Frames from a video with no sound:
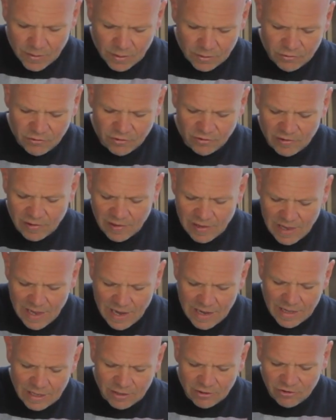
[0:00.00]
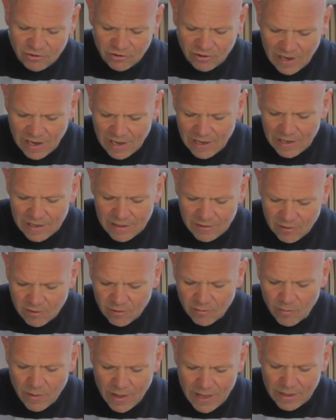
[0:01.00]
And just let it gently
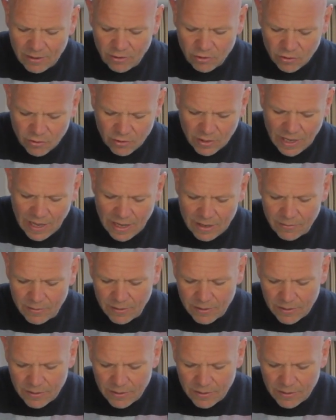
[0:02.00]
sweat and cook out.